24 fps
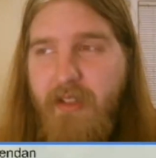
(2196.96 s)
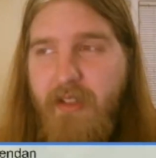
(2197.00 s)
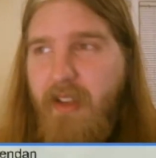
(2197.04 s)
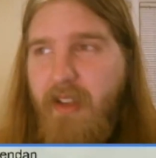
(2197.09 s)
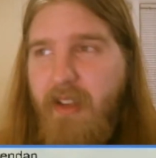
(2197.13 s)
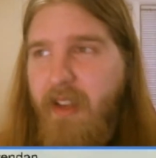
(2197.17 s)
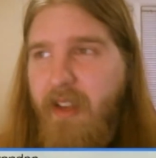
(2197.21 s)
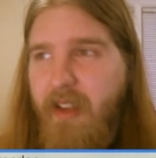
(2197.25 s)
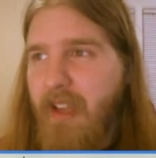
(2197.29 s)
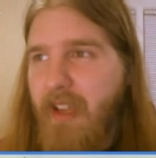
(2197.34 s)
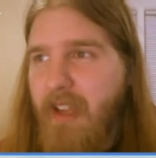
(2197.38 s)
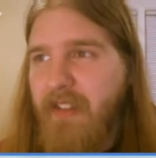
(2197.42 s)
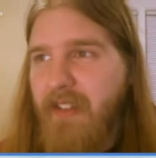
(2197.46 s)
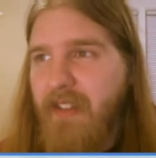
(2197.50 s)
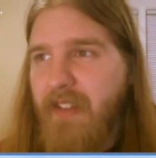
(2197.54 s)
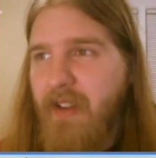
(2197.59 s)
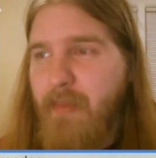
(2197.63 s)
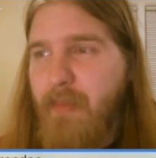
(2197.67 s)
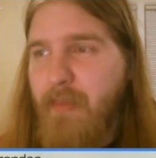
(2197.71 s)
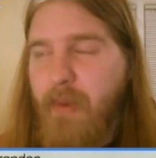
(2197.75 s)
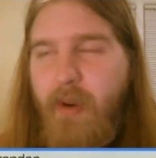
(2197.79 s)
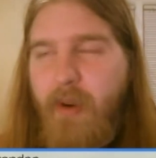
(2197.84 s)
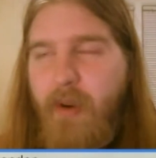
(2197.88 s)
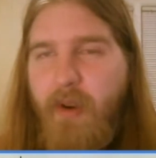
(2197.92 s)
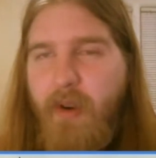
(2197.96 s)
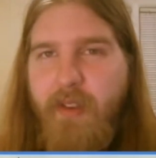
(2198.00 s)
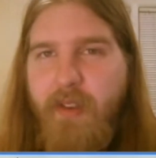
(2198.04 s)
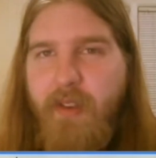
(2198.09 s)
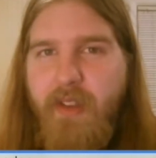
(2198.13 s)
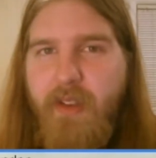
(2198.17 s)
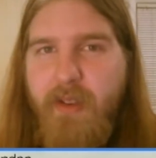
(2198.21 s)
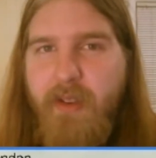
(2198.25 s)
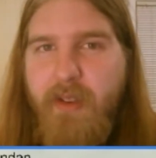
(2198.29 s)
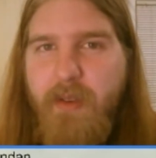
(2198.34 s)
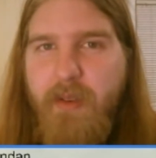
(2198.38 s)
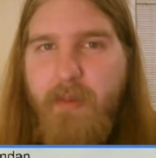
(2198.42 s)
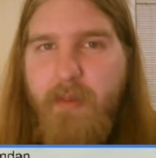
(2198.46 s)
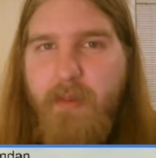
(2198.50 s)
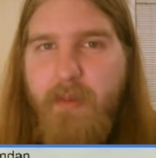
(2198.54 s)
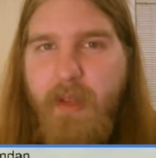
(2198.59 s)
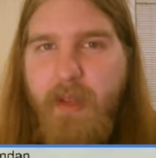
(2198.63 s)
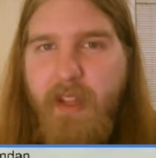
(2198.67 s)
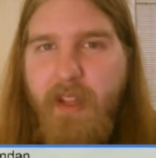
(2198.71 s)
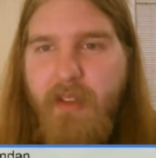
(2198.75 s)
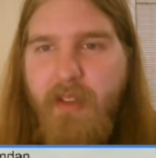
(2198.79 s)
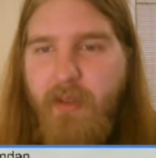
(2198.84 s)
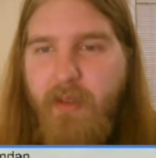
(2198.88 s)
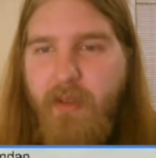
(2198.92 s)
Uh, I guess I saw part of it
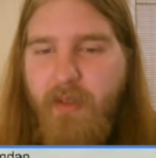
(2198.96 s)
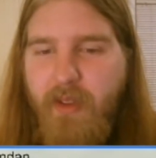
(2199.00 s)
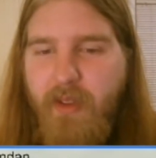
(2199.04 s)
because it